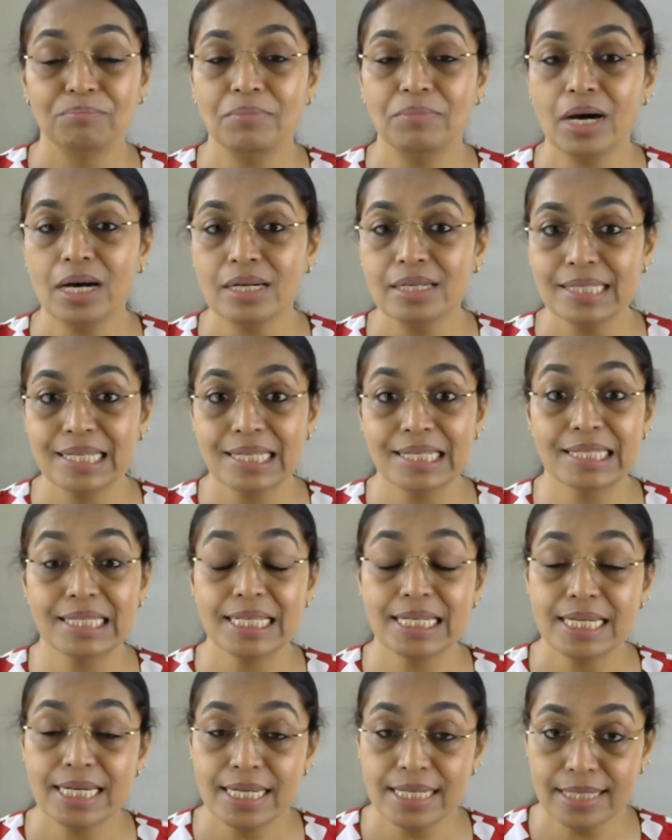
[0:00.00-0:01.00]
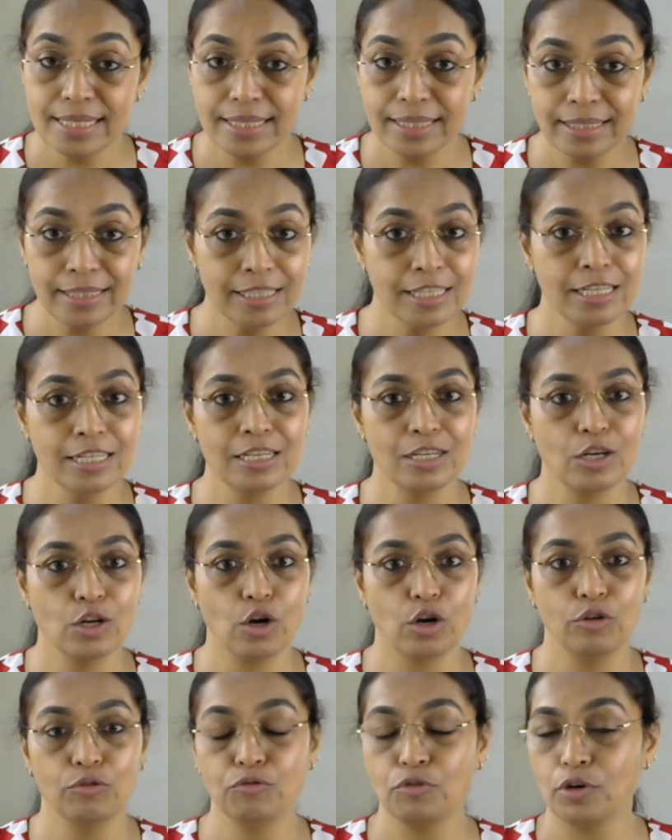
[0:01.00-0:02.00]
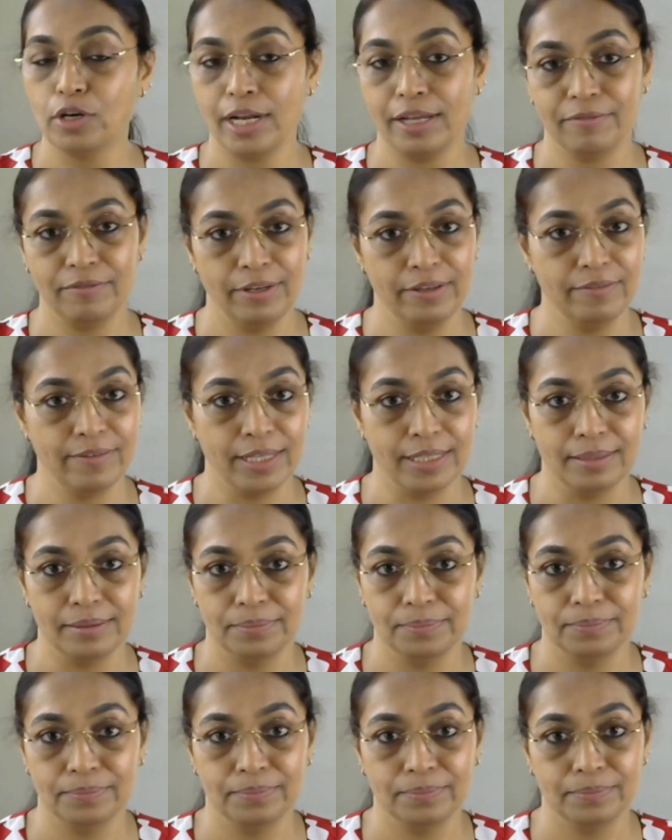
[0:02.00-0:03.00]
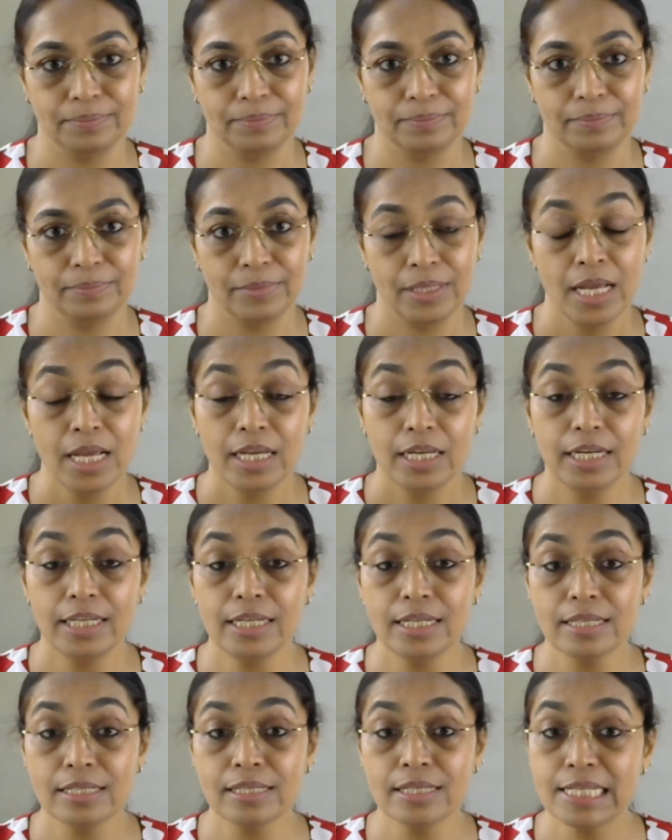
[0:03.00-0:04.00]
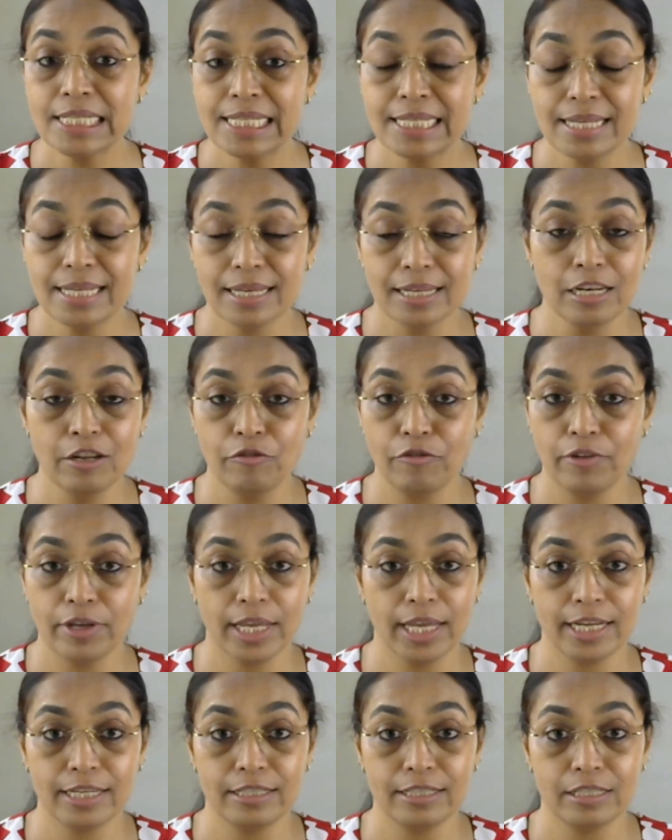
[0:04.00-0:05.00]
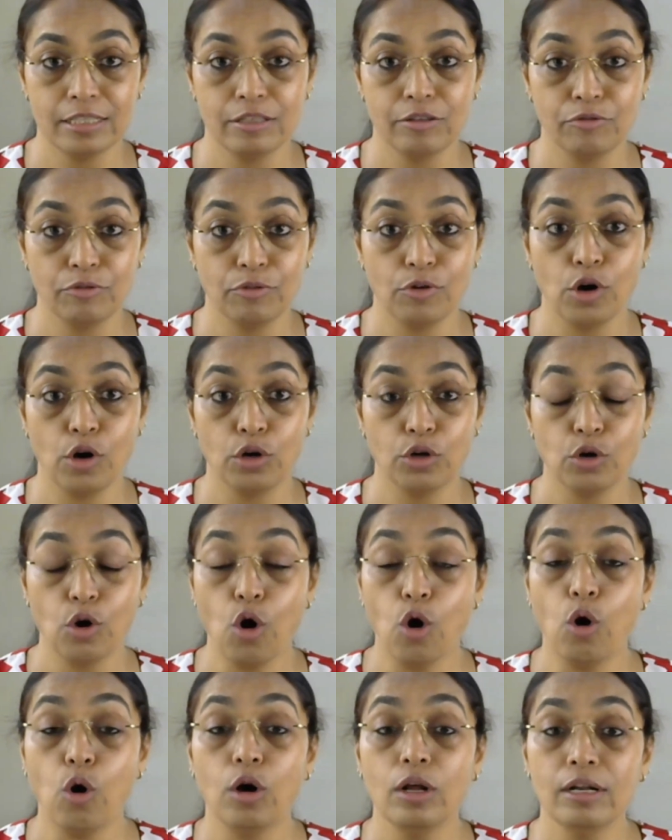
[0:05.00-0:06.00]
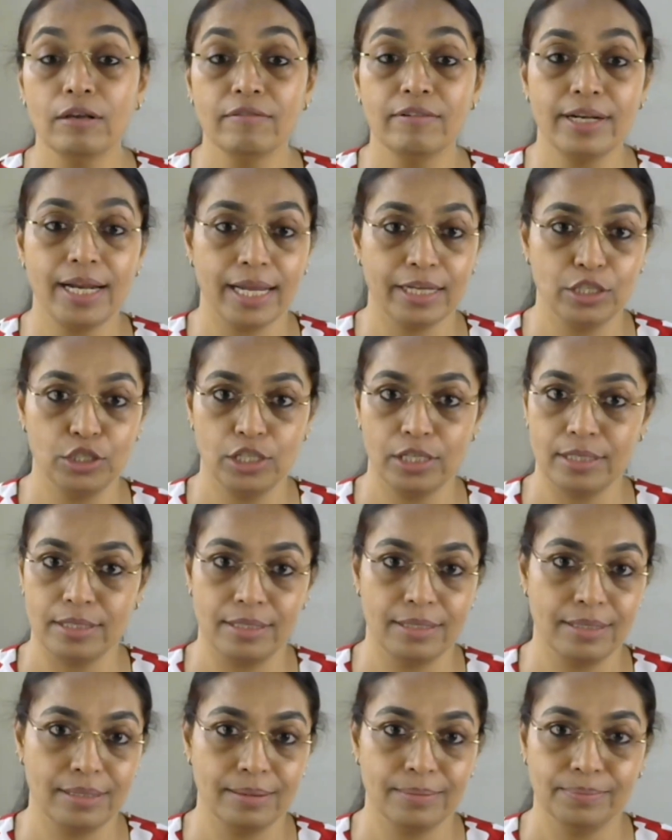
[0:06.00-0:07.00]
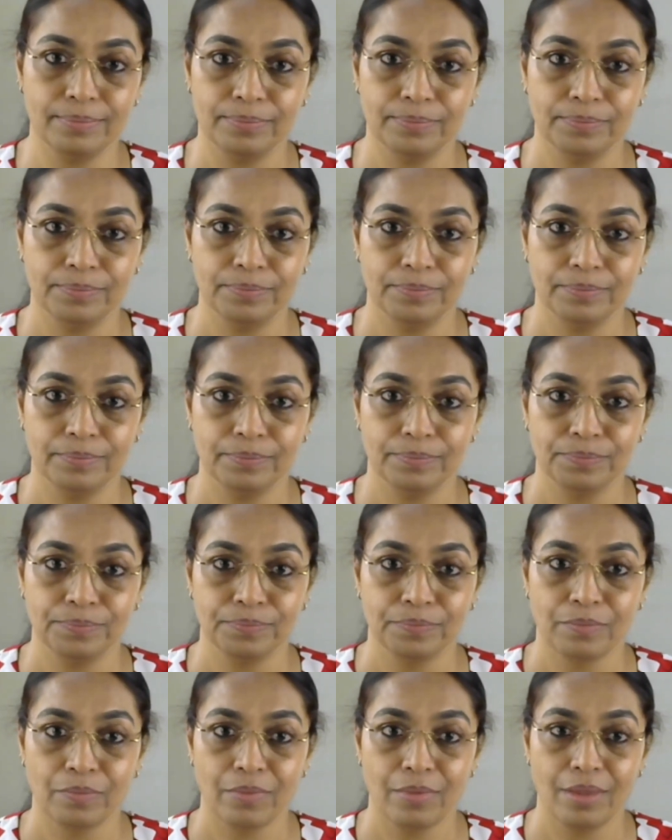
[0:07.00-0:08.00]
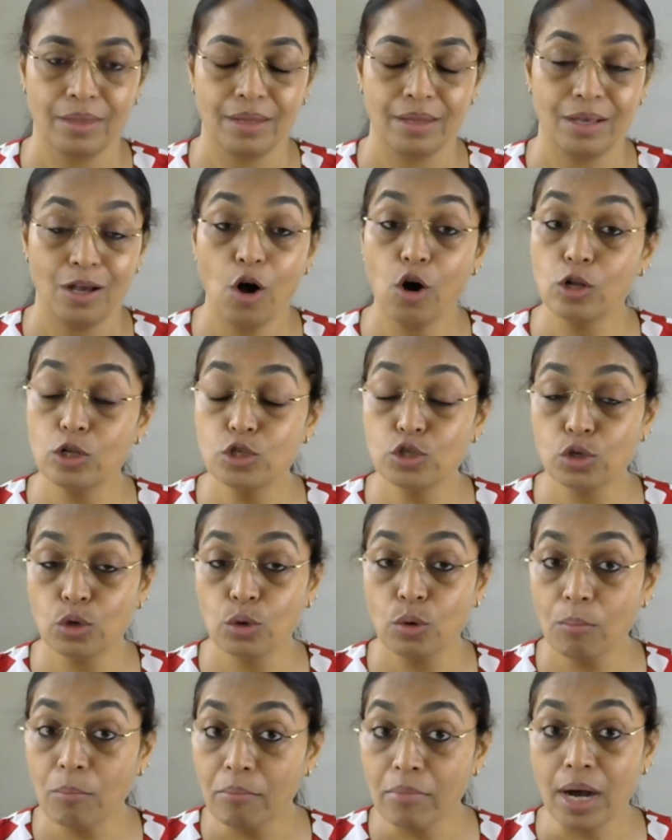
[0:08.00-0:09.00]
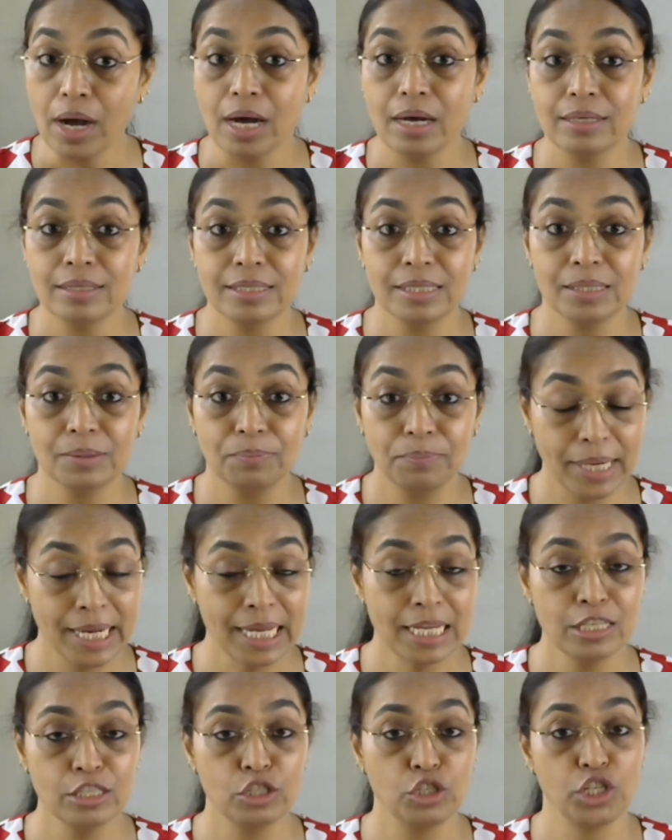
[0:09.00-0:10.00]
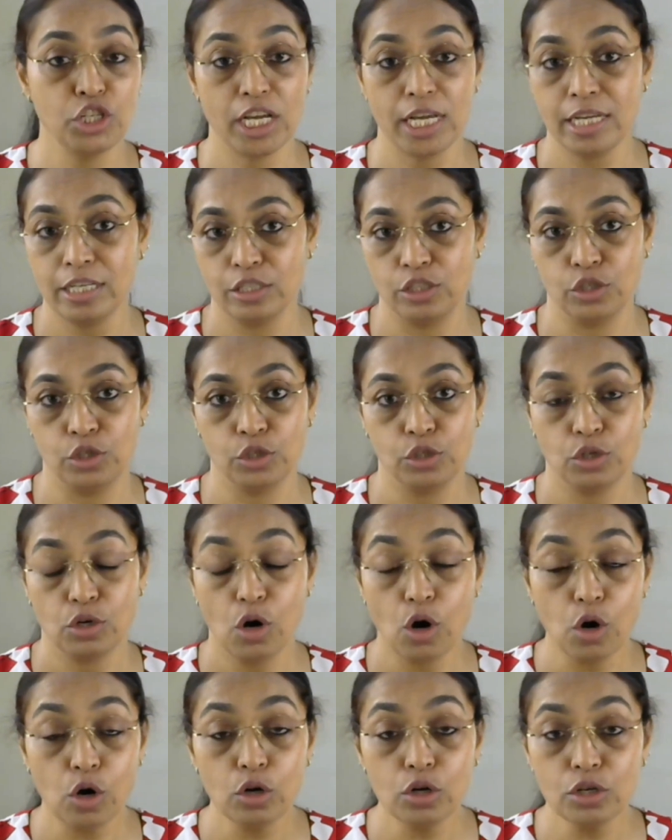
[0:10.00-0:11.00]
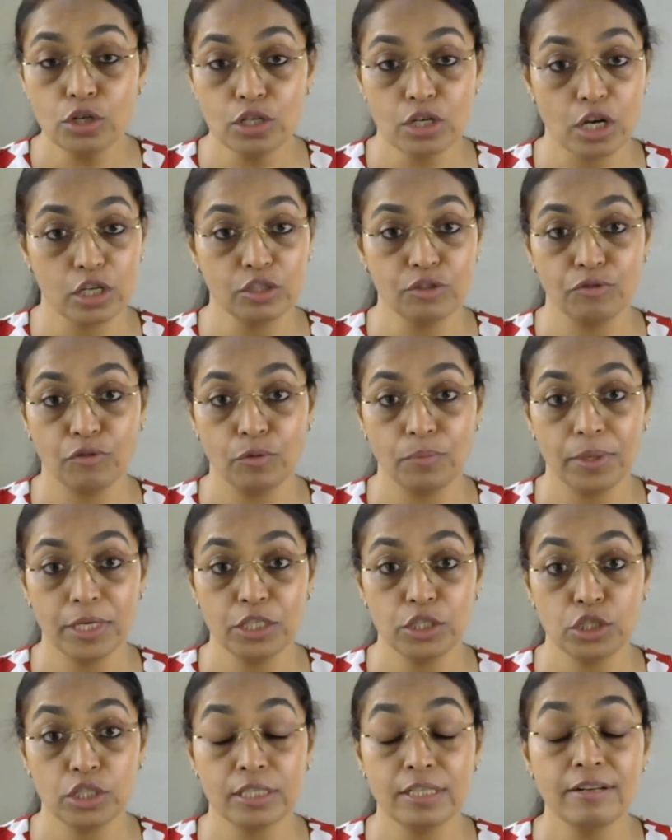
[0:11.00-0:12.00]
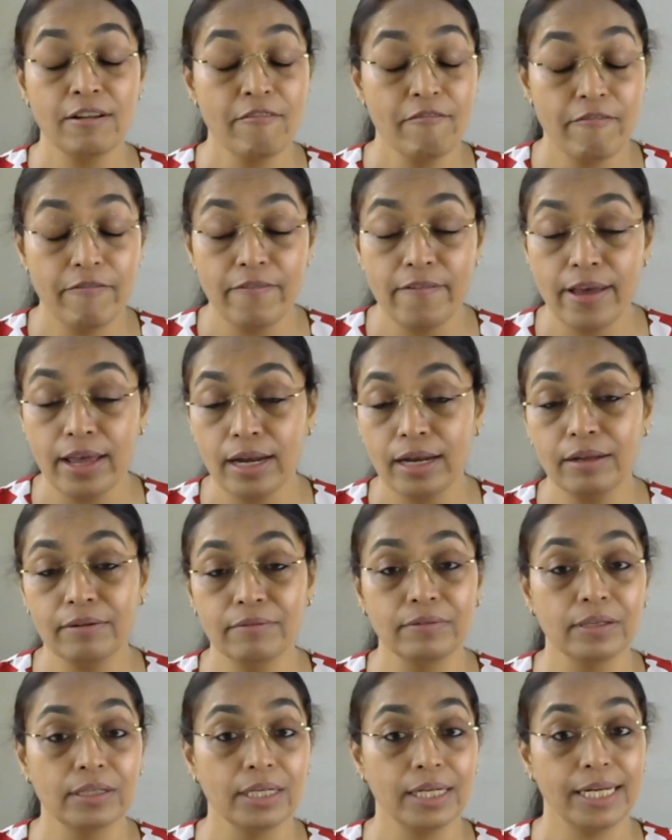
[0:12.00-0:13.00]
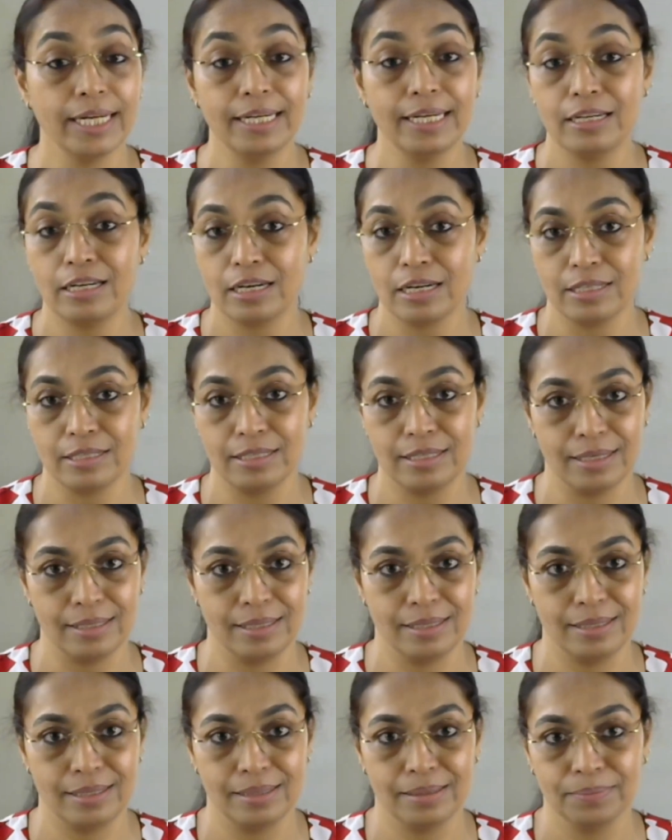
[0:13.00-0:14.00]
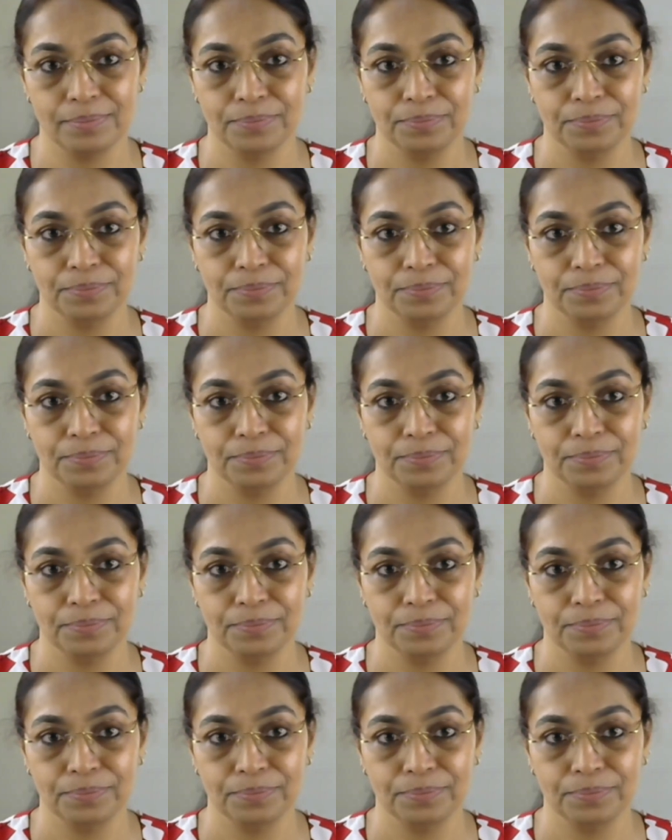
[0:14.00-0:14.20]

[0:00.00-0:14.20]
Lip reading: Mars is the ascendant lord for everyone. It is the significator for all our actions. Also, Mars brings change or transformation wherever it transits.